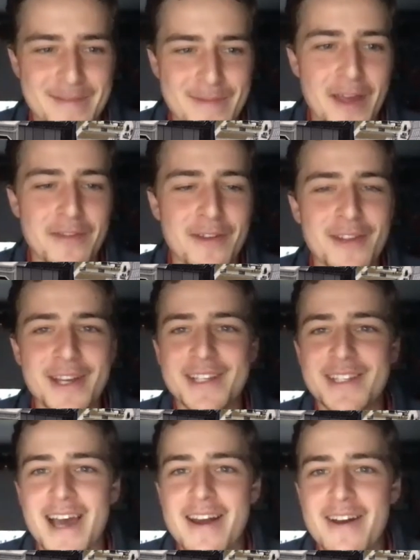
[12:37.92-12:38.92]
nothing like
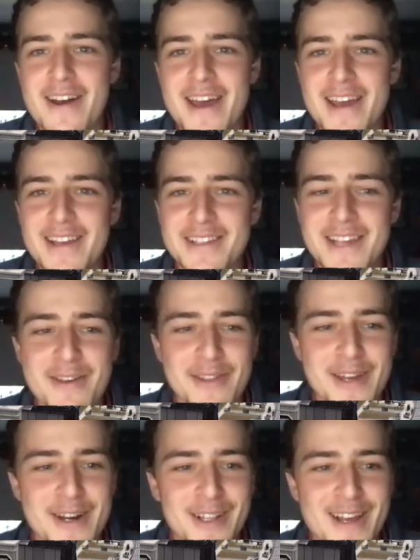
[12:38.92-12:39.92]
Saturday in South
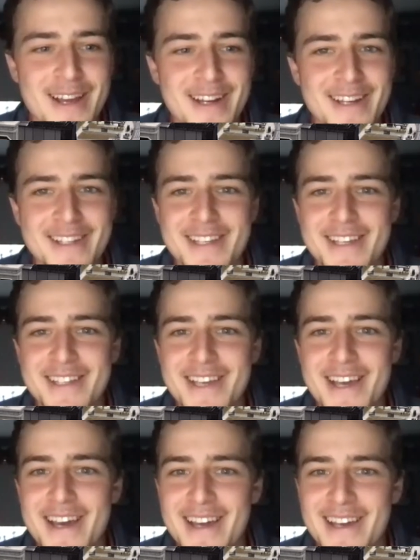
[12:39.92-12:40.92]
Carolina, as they
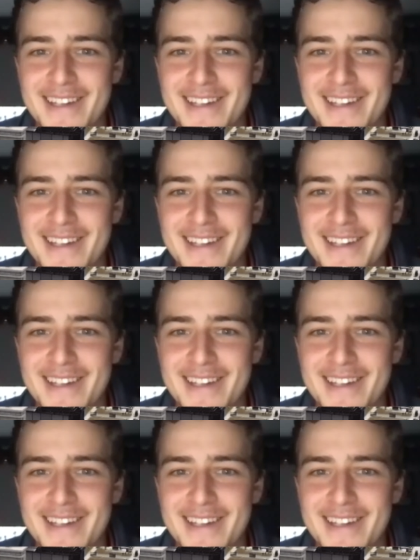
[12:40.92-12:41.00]
say.